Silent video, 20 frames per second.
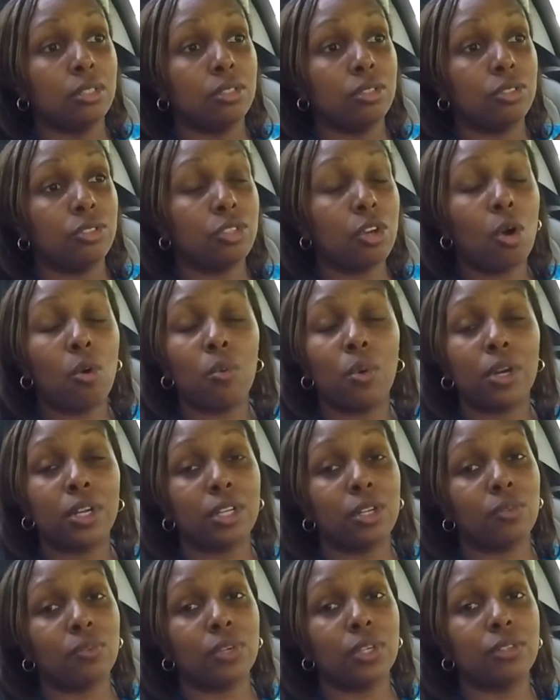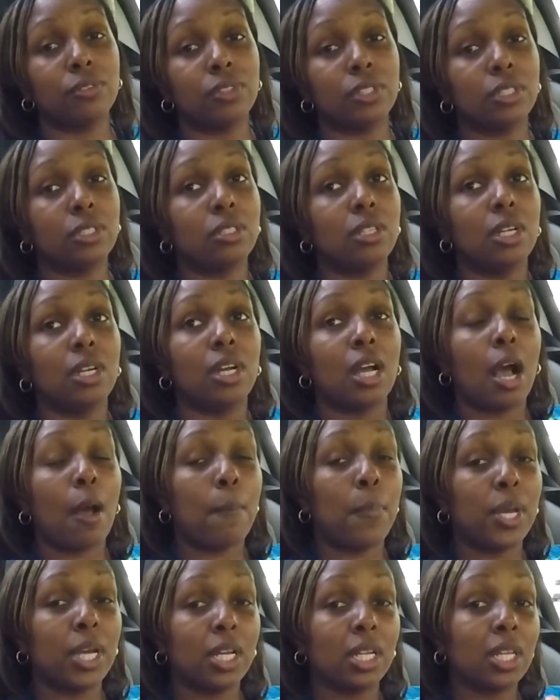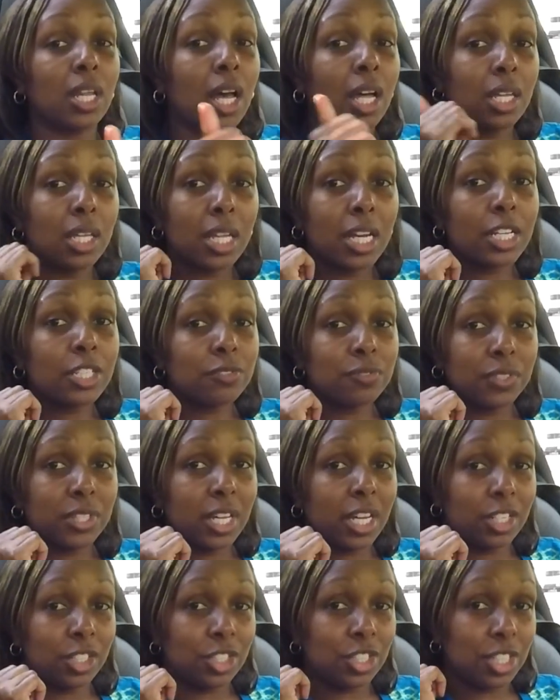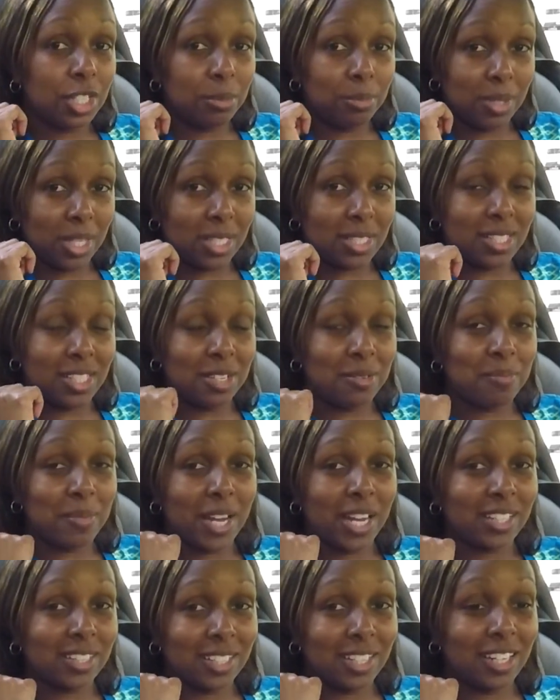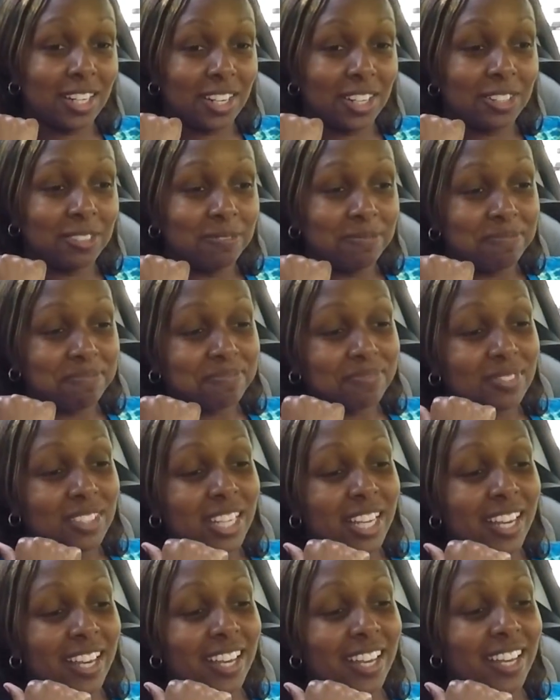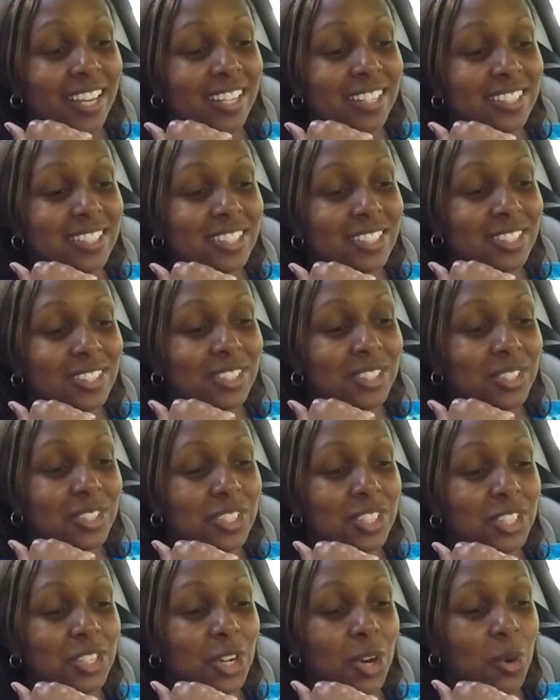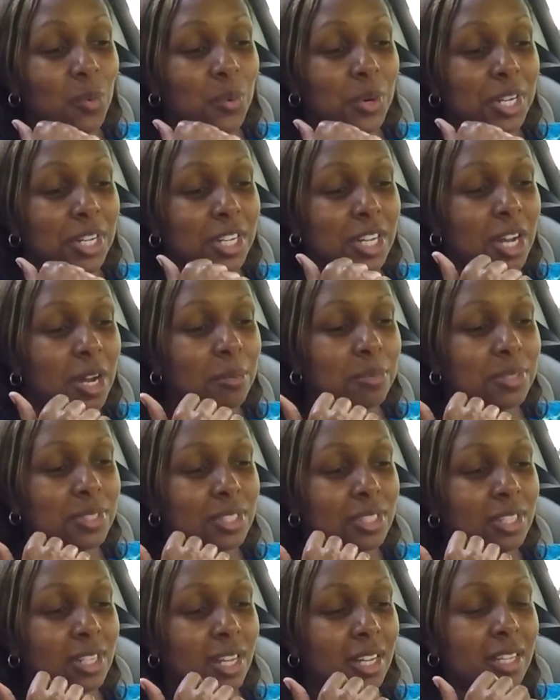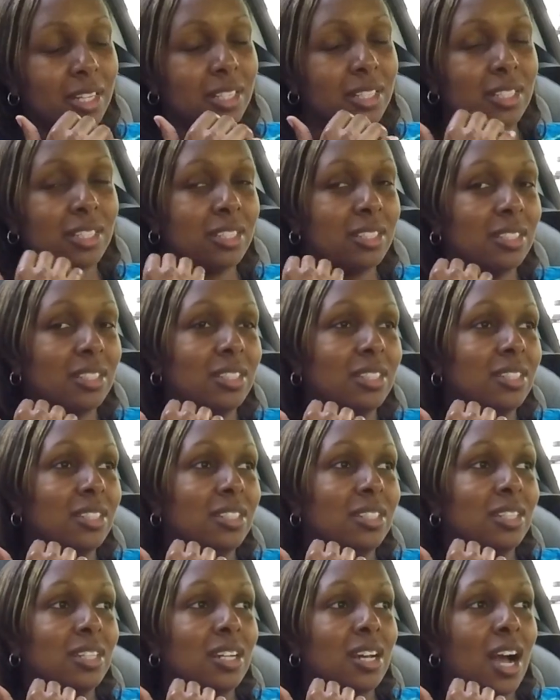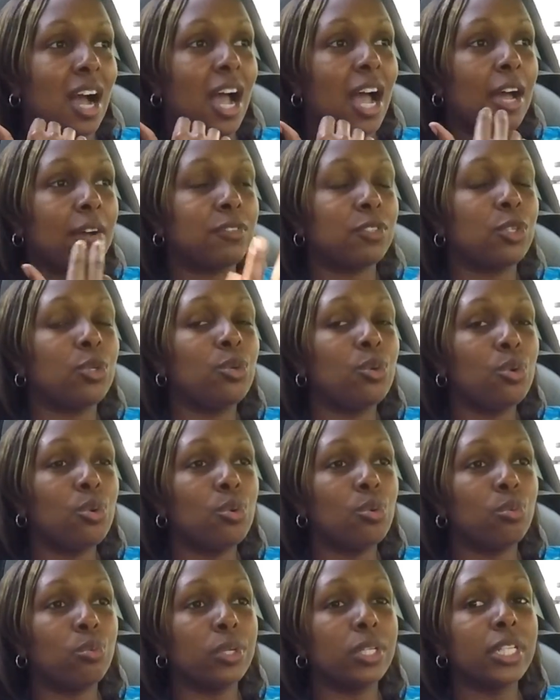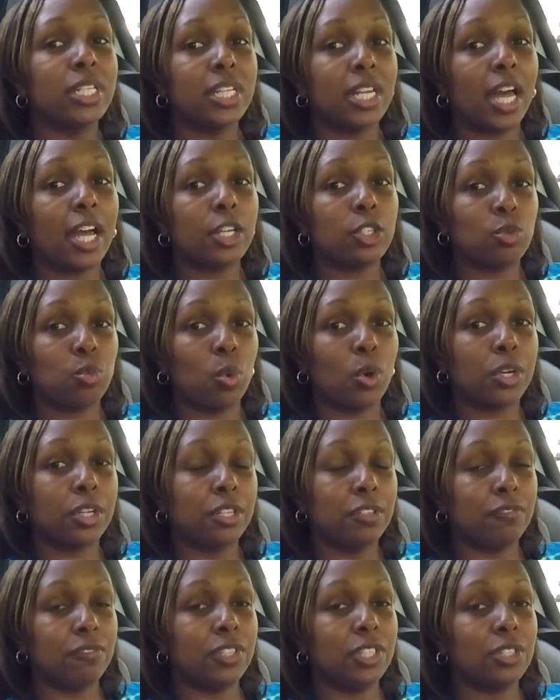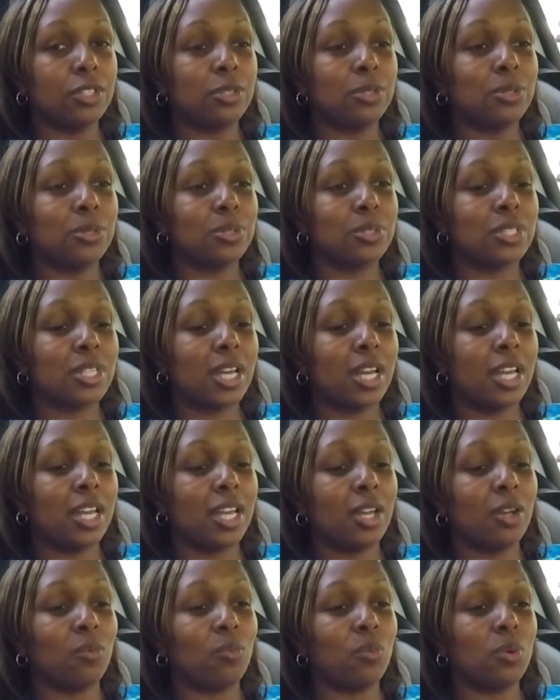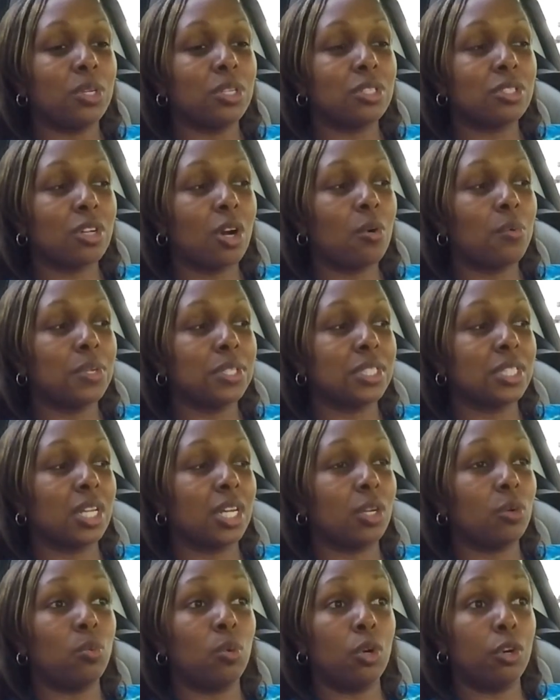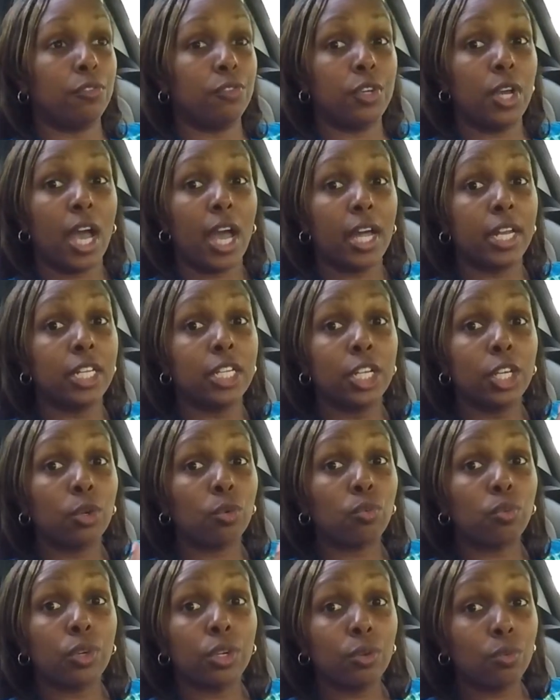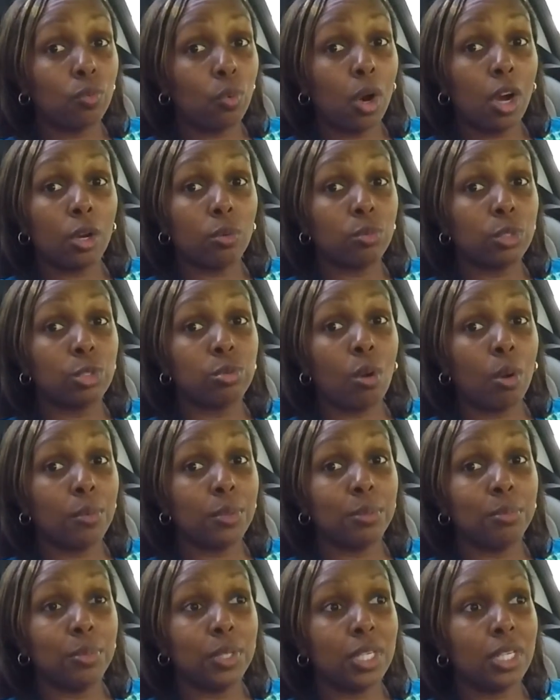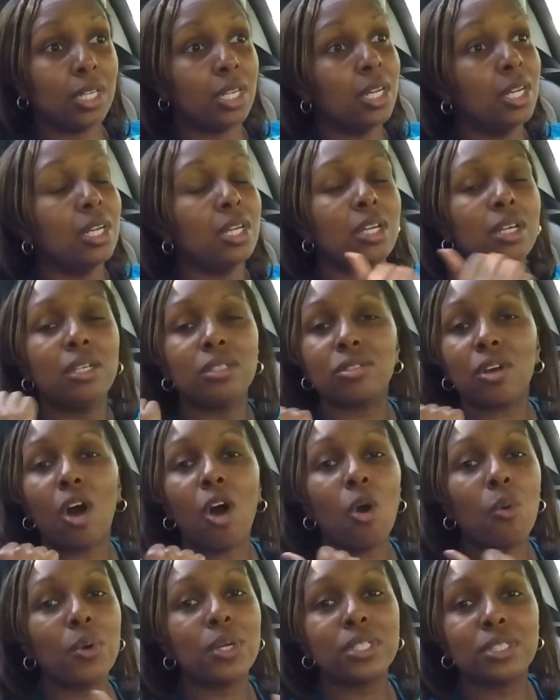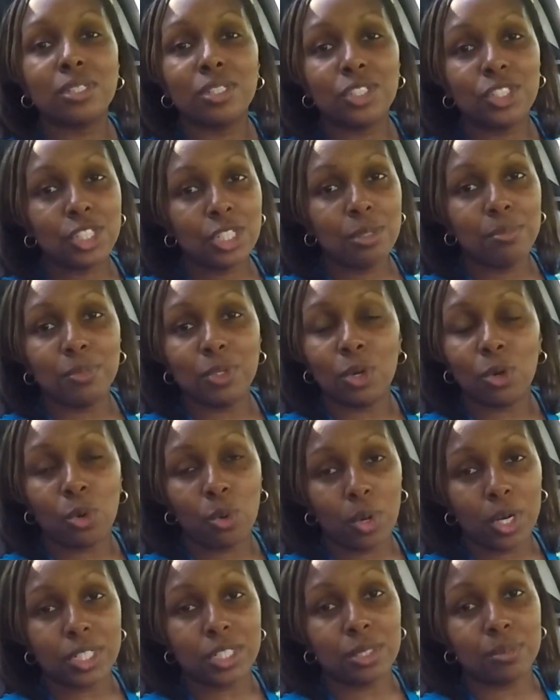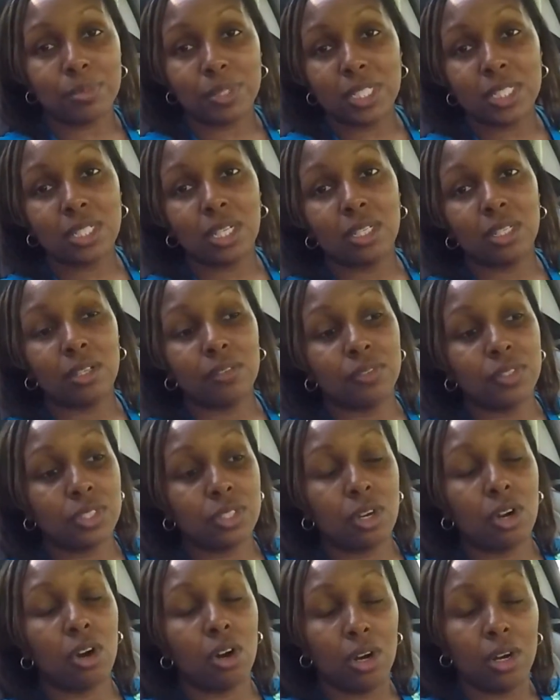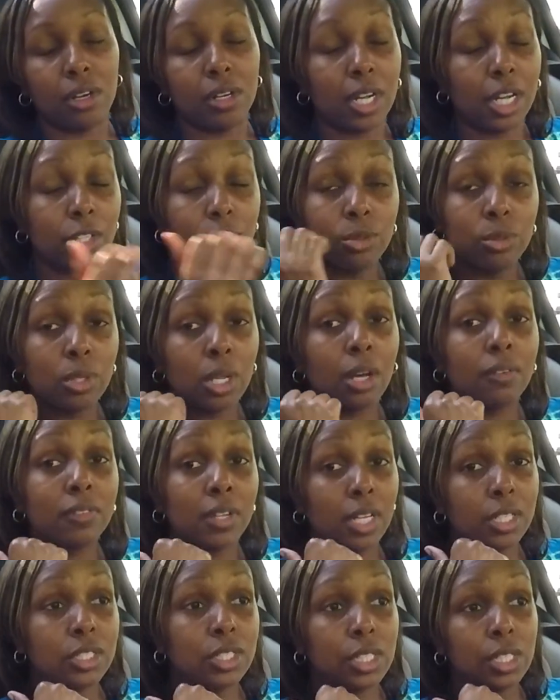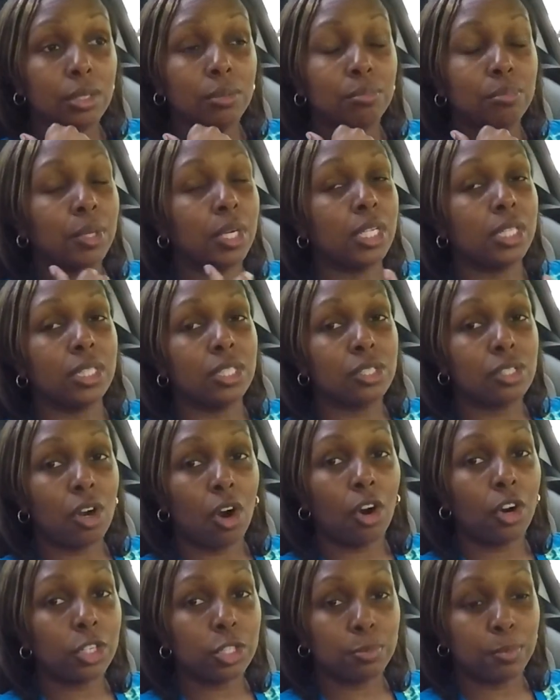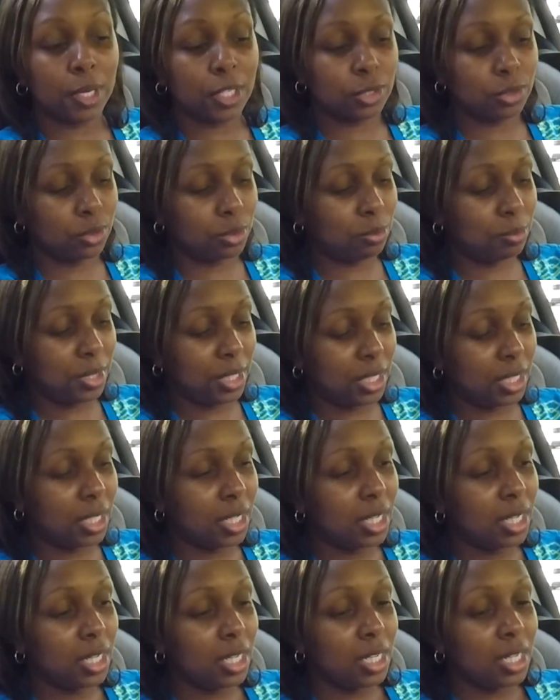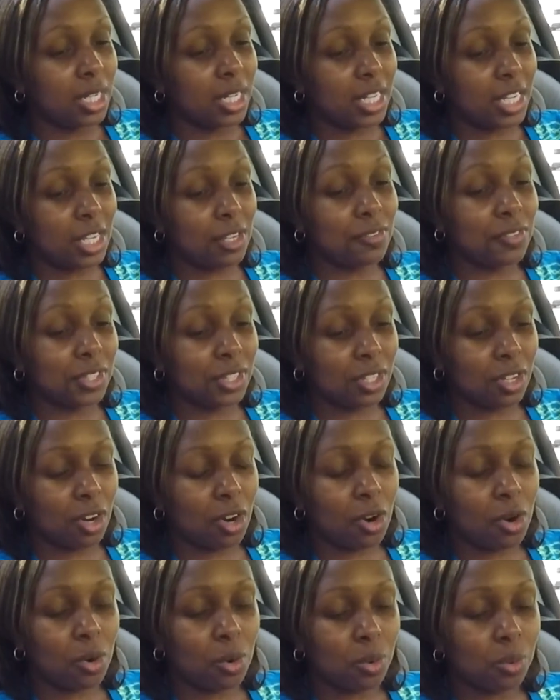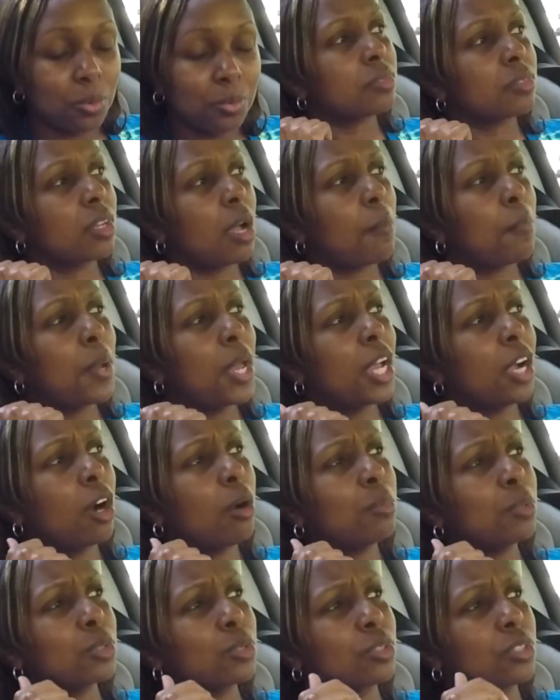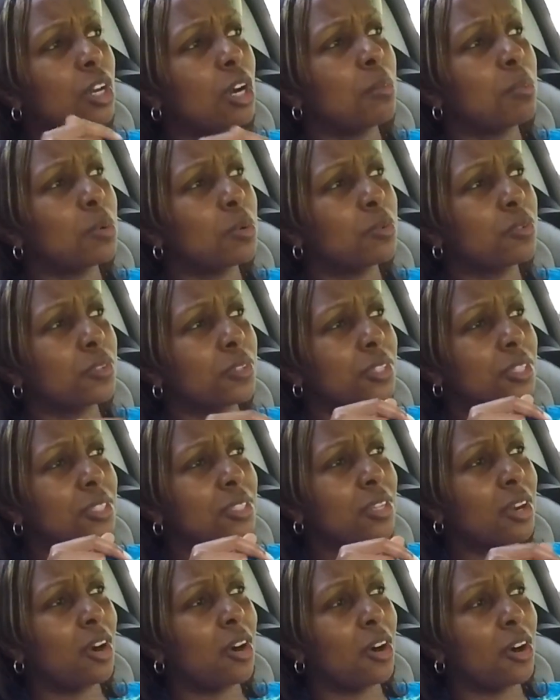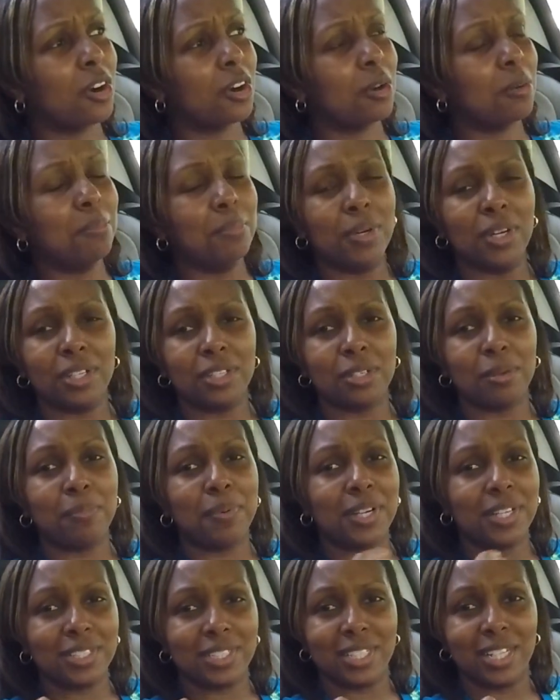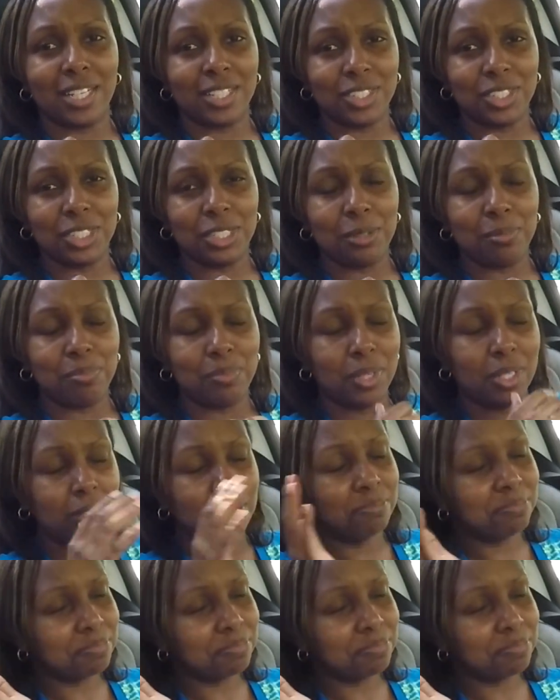Don't want to get rid of it. I pay a lot less for that Jeep that's sitting back there. And, you know, when it comes to like, I have two really nice working vehicles, and when it's always like, well, if you had to get rid of one, which one would it be? It's always the Jeep, no question, because I love this car. I do love that Jeep, but this car is special to me, even though I'm paying almost double for this car a month compared to that Jeep. But